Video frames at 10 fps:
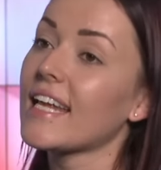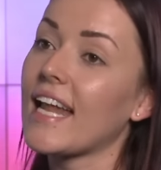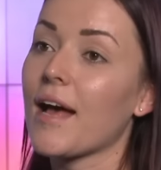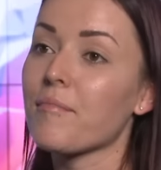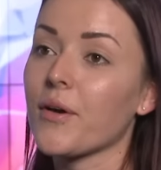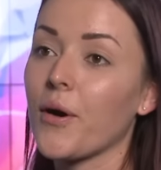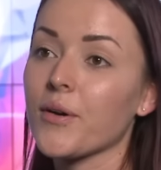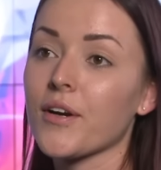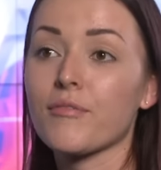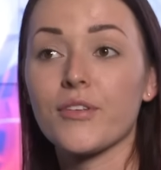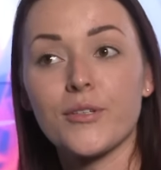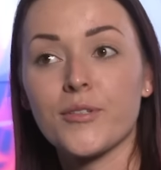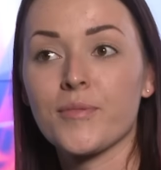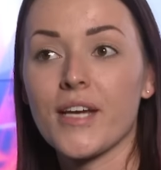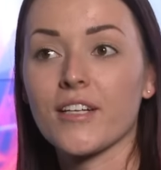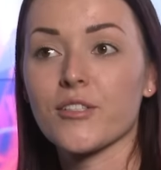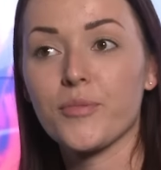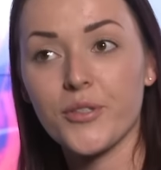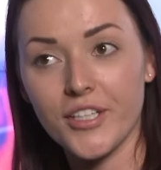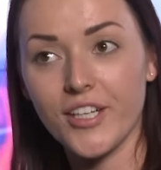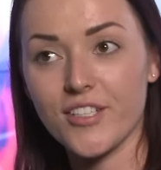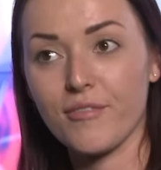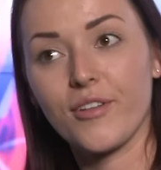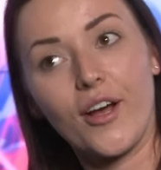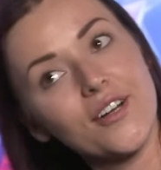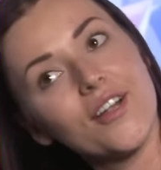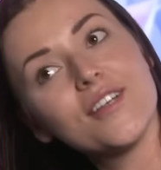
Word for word: and I'm the owner of the YouTube channels Beauty Gloss and Vlog